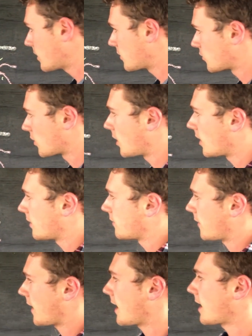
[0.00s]
we
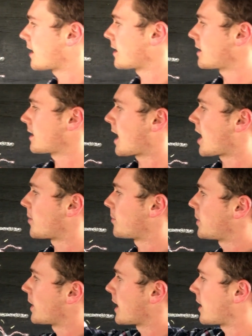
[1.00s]
drive a
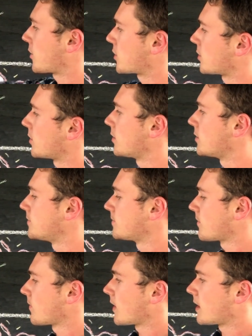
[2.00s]
plow through,
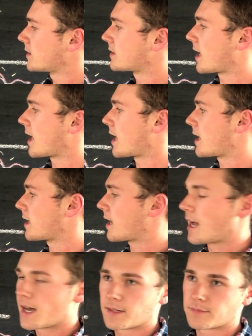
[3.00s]
say,
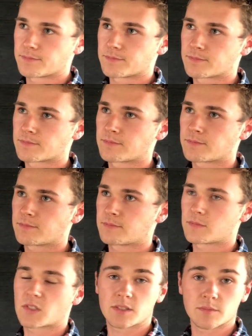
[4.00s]

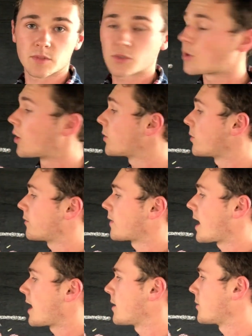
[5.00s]
just some
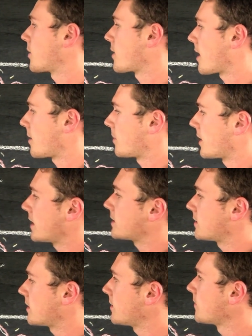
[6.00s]
soil with our
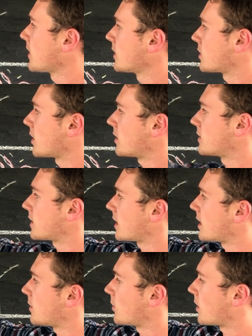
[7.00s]
plants in there. So you can see
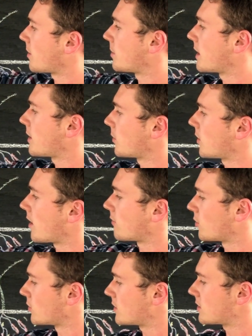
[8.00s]
here, we've got our plant, we've got our
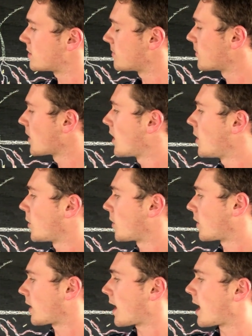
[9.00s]
root system, we've
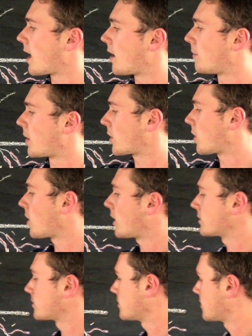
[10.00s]
got our
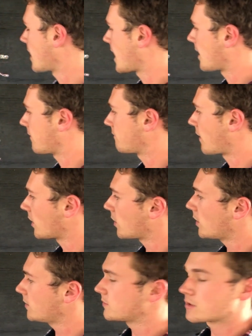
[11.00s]
mycorrhizal
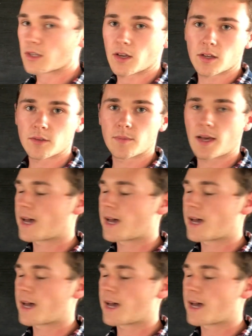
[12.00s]
fungi. So